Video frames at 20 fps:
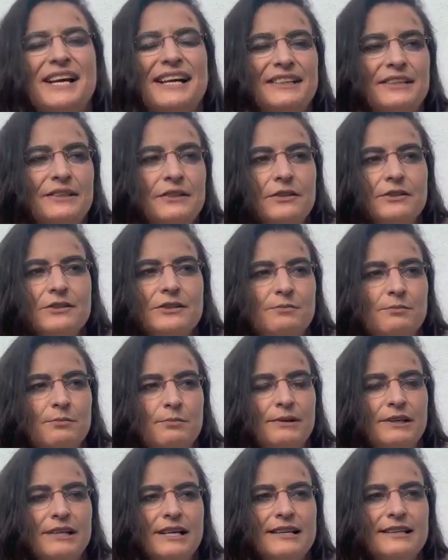girls
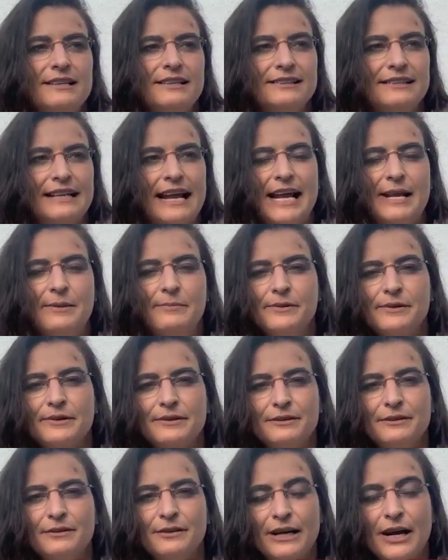bringing the
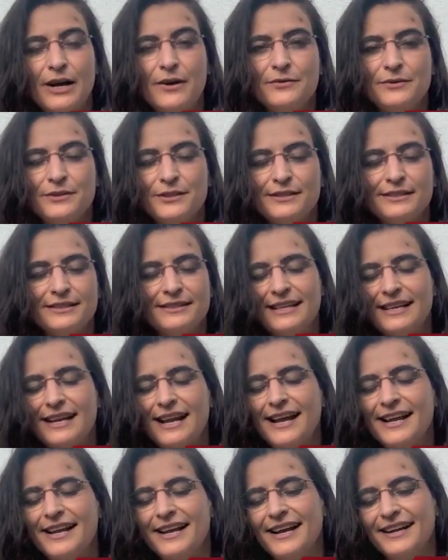neighbor roses, and
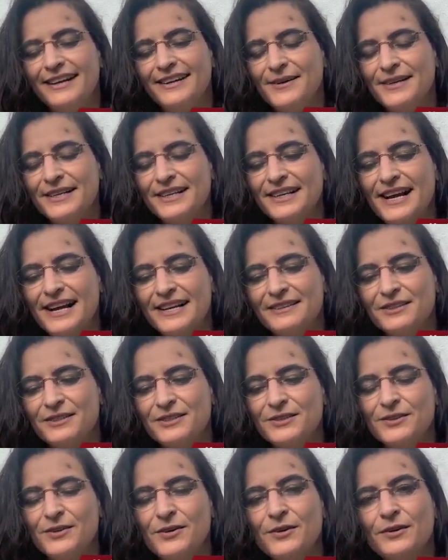I quite like this
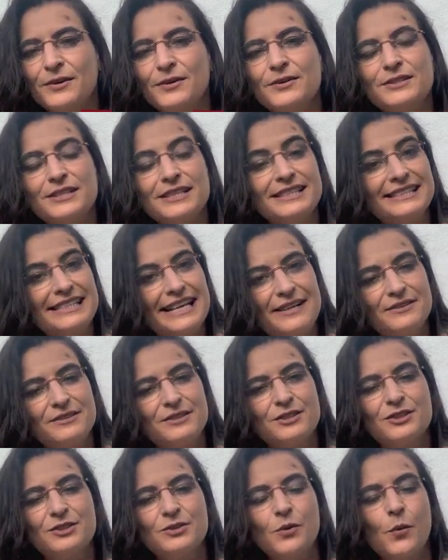song because it tells
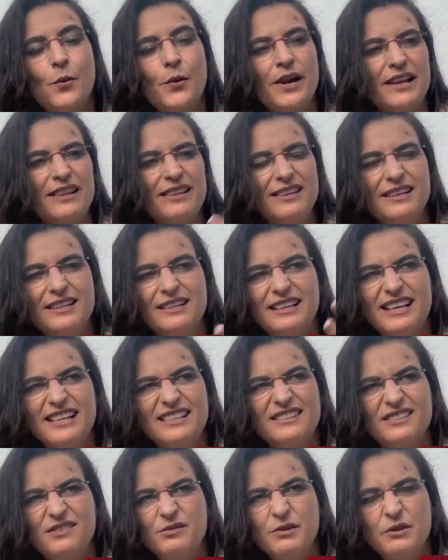a story. I think it
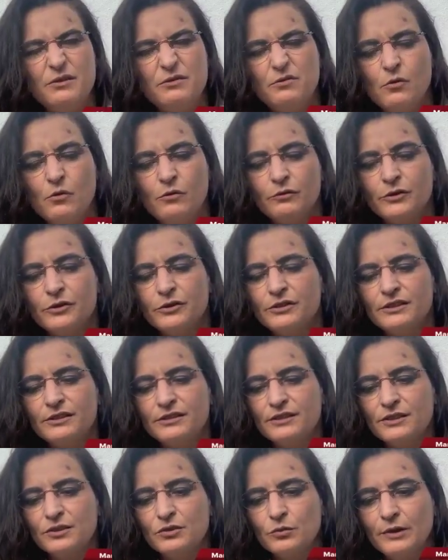has 3 or 4
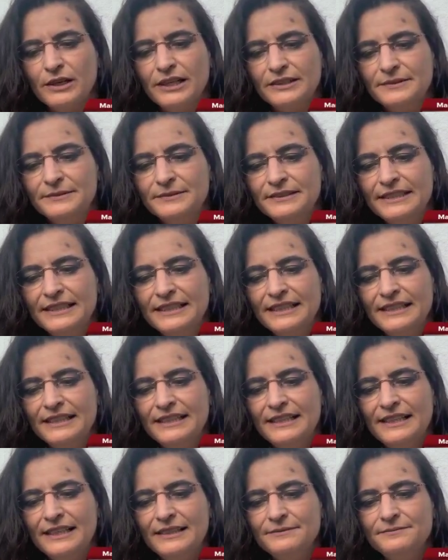verses as well
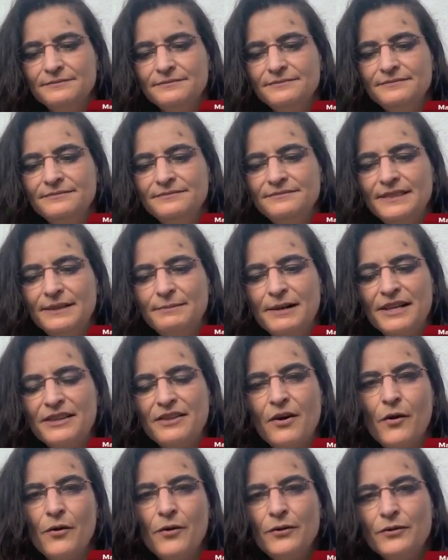about the
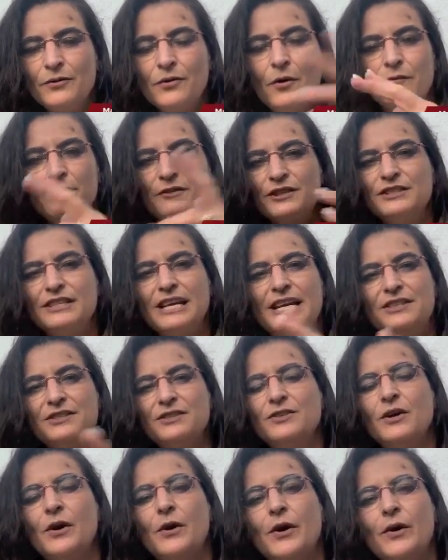whole
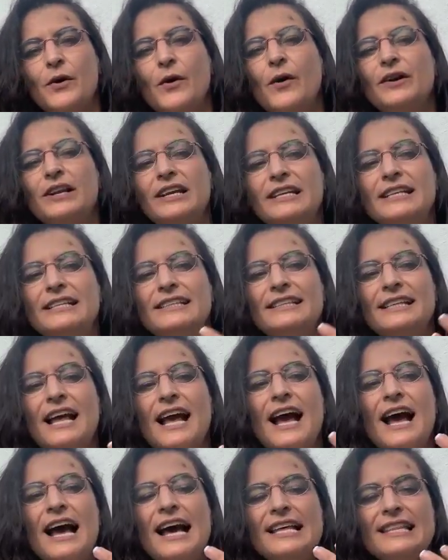conversation going on, and
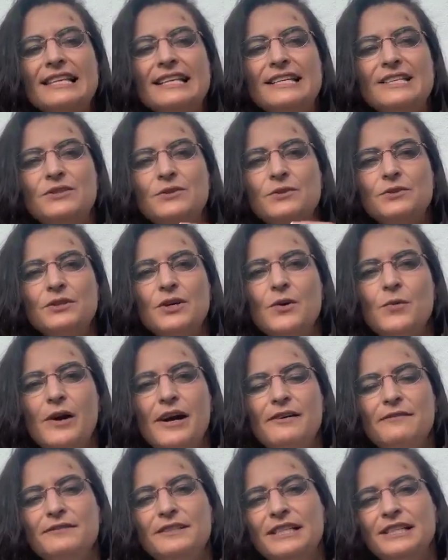I think it's also a
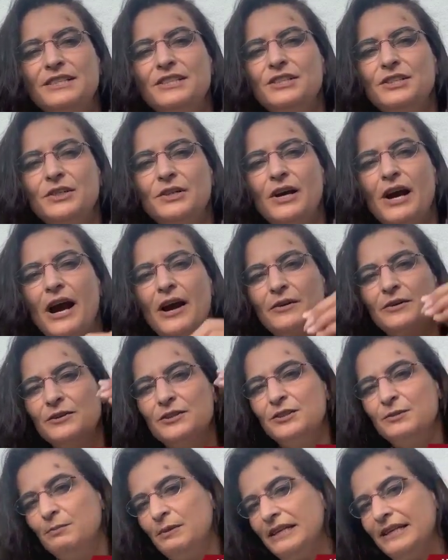way of teaching you how to
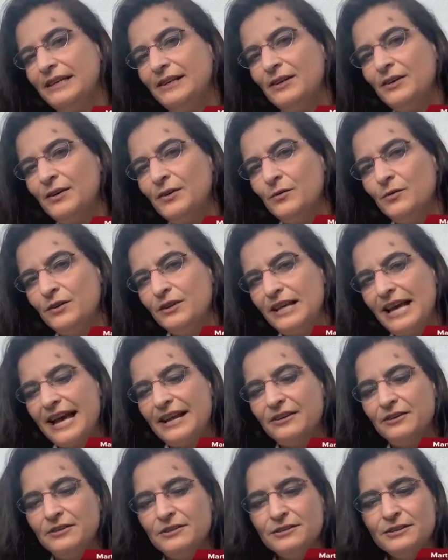speak with
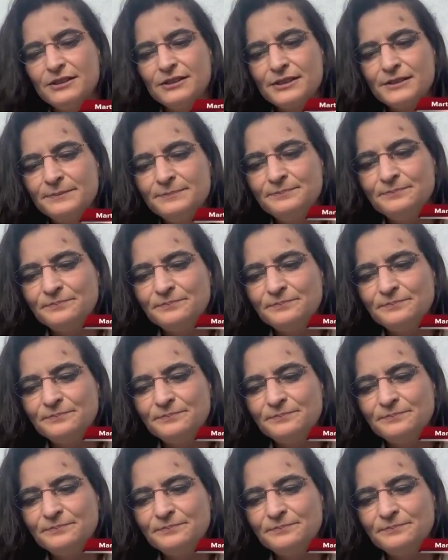adults.